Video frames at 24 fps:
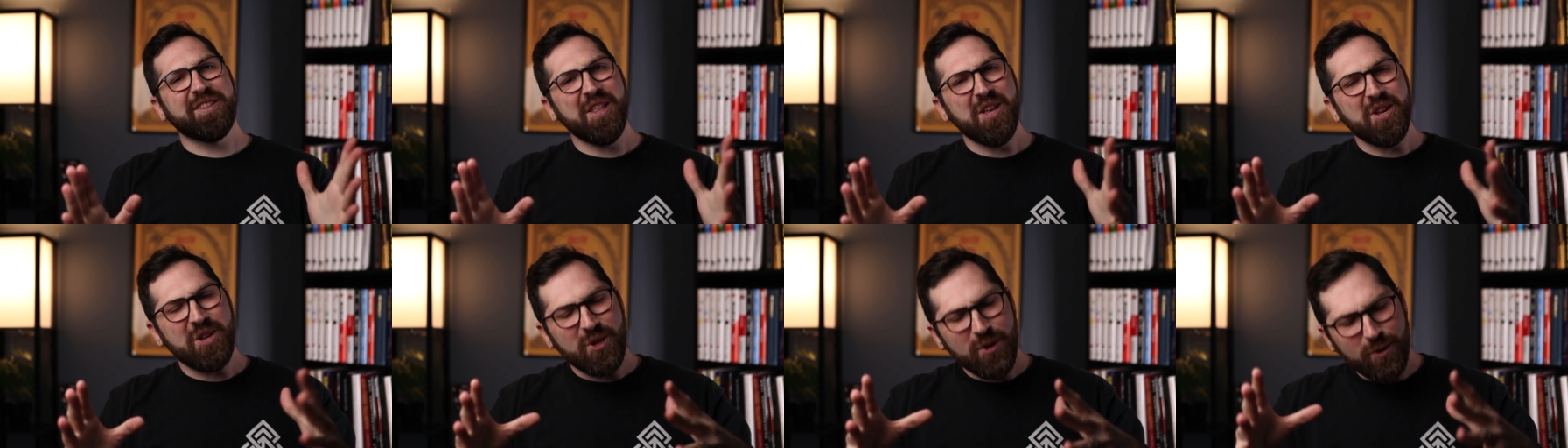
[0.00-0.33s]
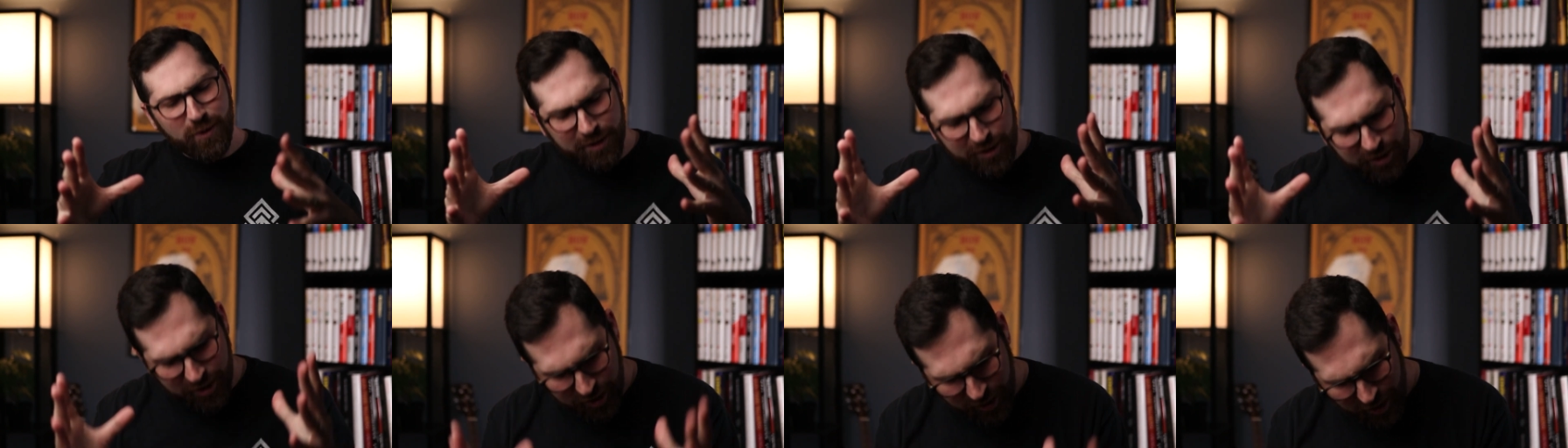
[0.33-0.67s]
thank
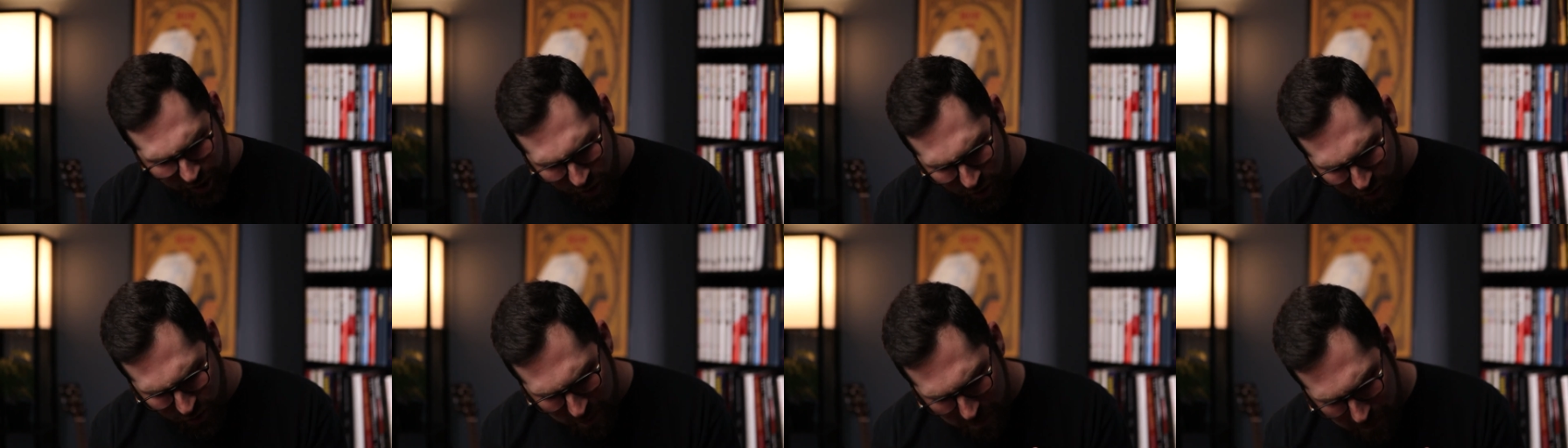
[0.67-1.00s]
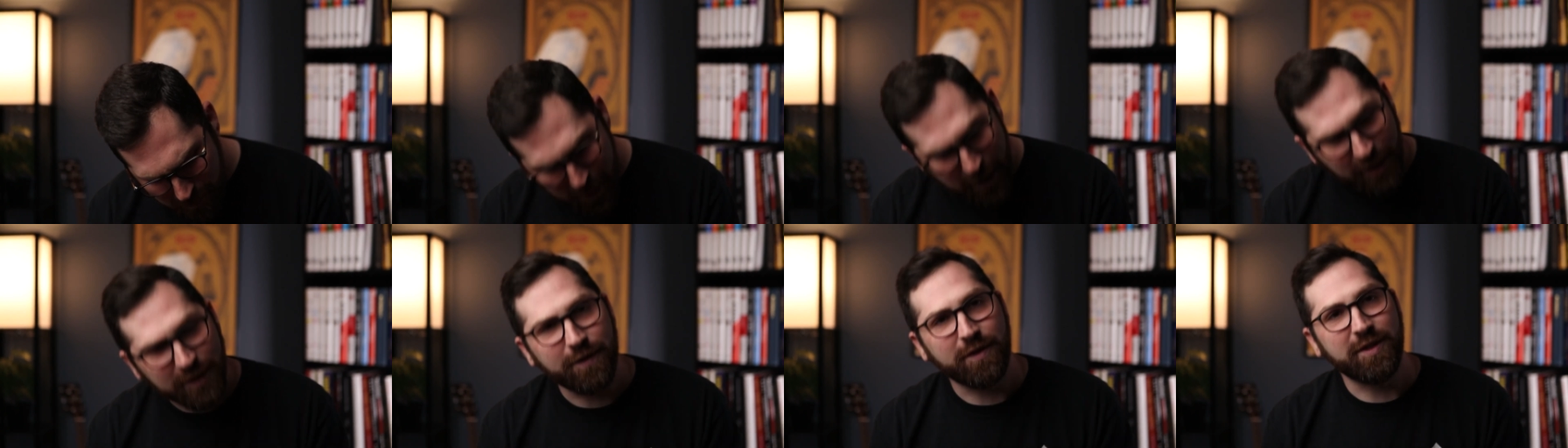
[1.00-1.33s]
you so
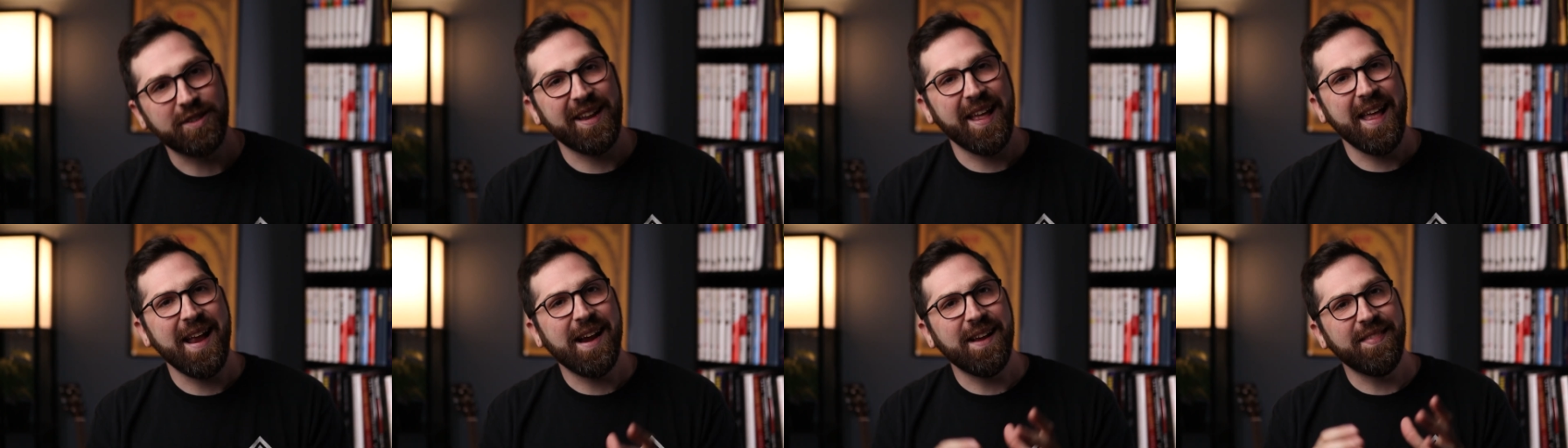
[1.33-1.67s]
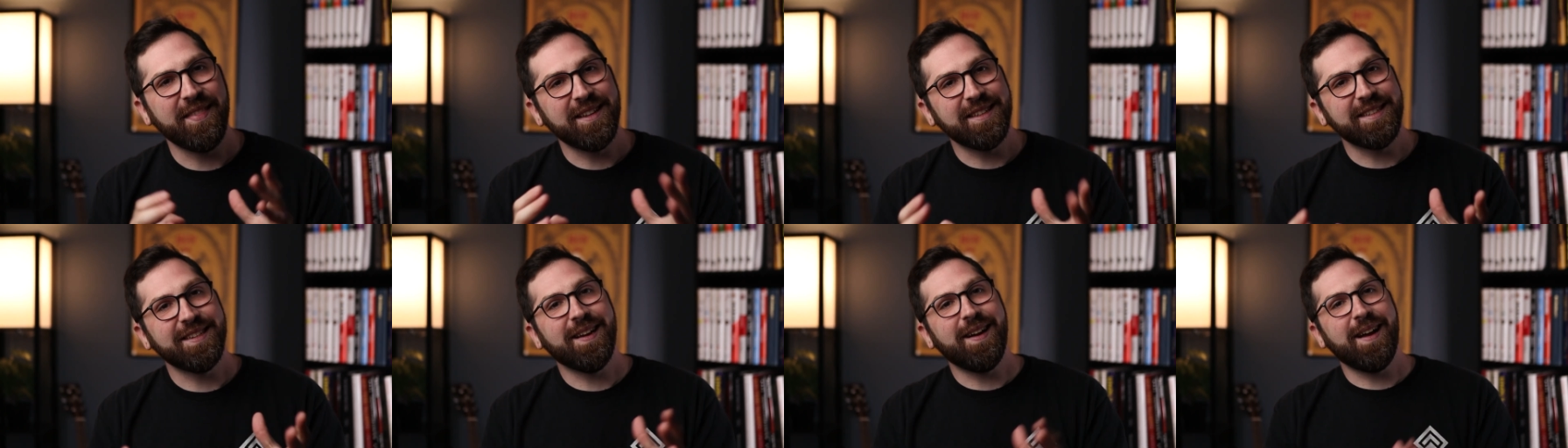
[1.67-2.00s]
much for
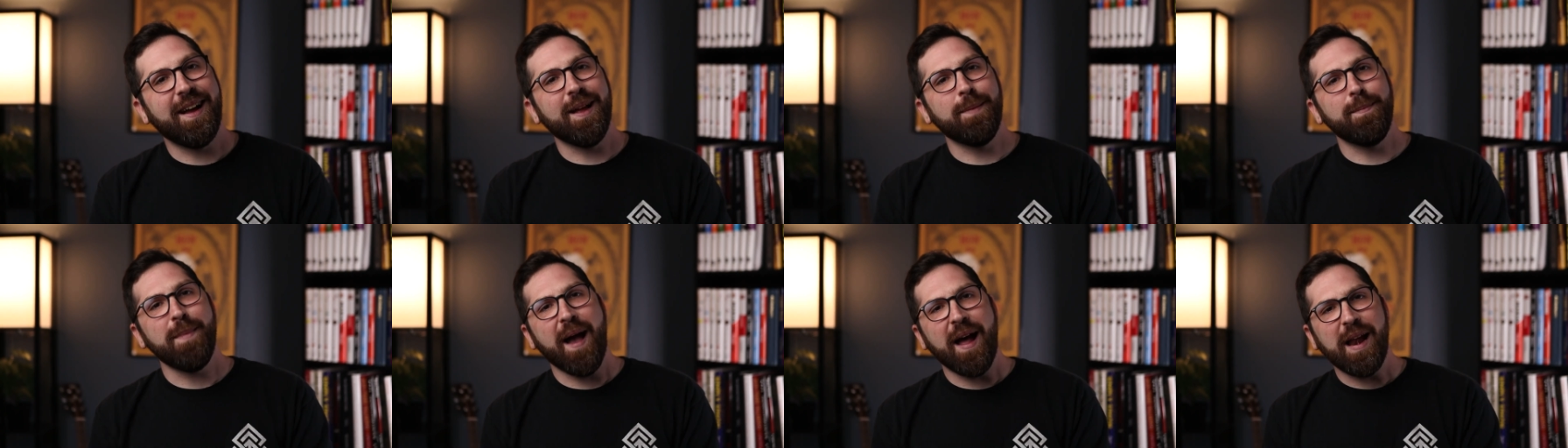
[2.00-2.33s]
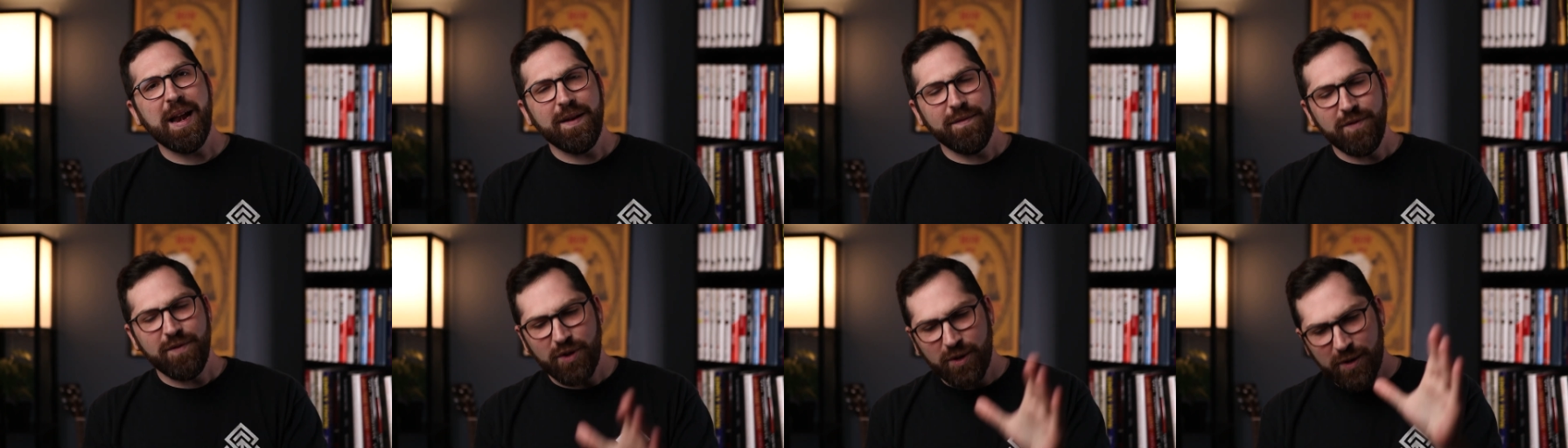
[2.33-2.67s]
taking the time
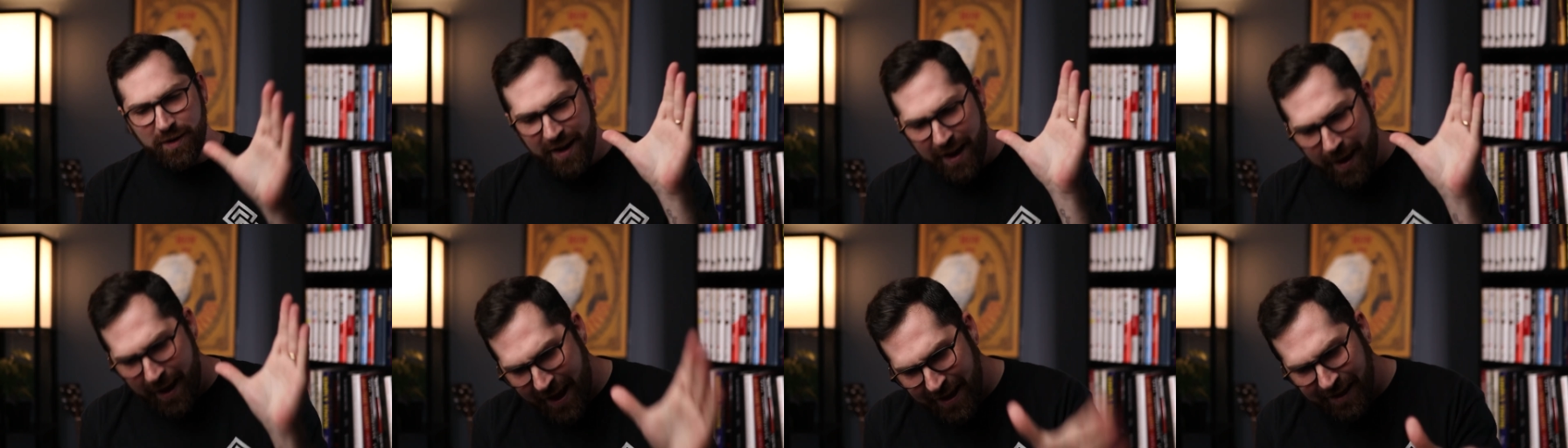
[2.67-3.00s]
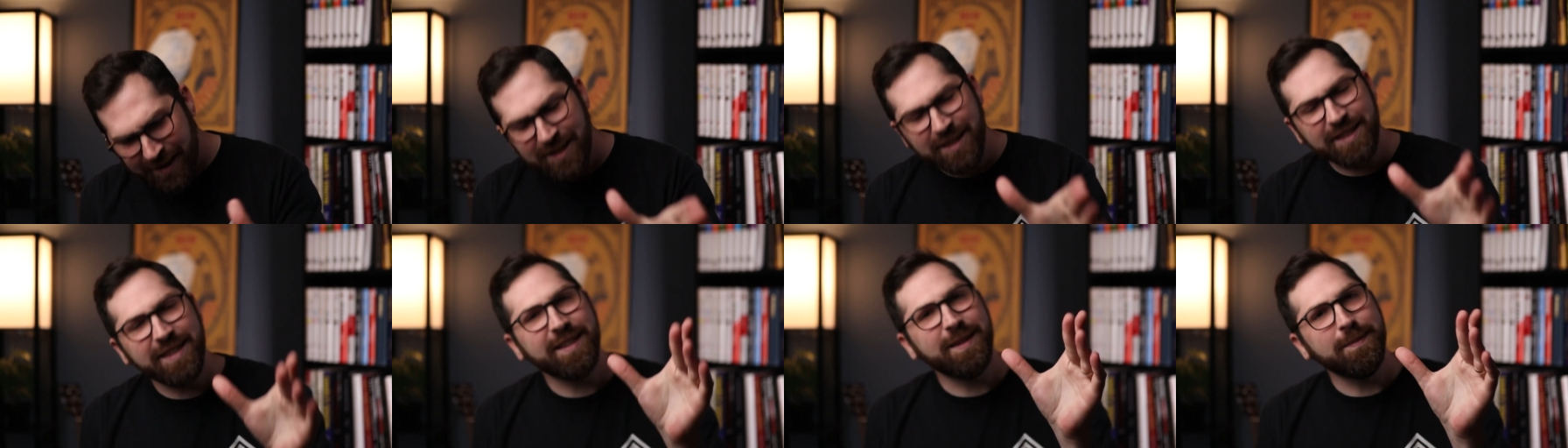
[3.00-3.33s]
out of your
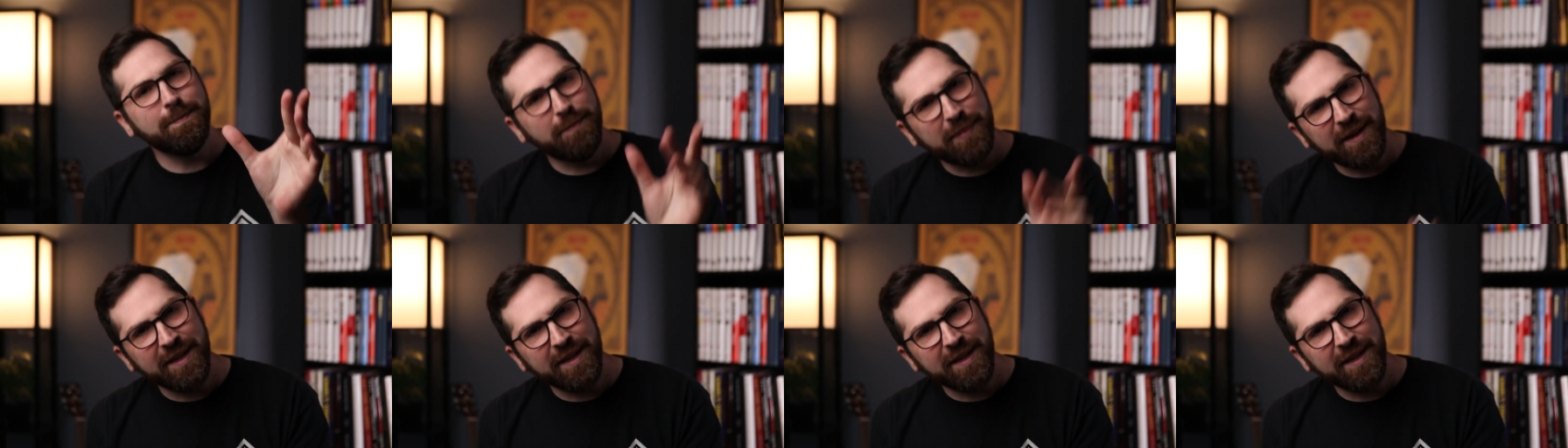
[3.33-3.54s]
hectic,